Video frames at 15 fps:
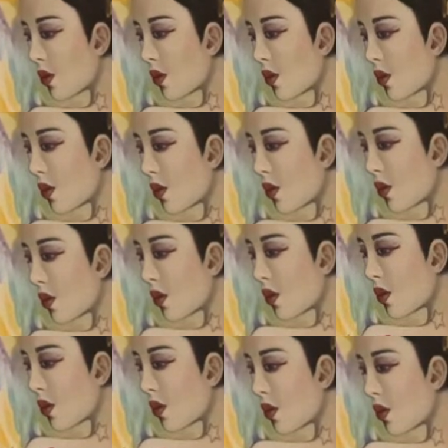
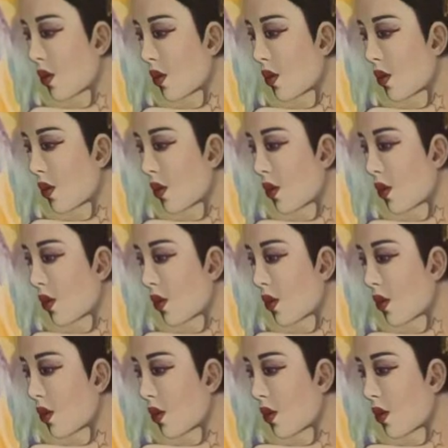
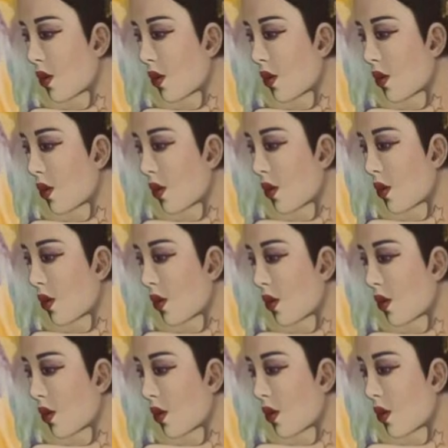
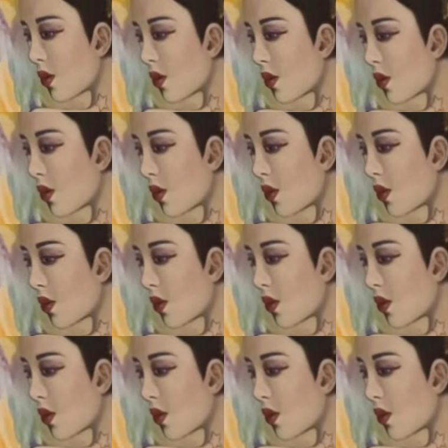(silent)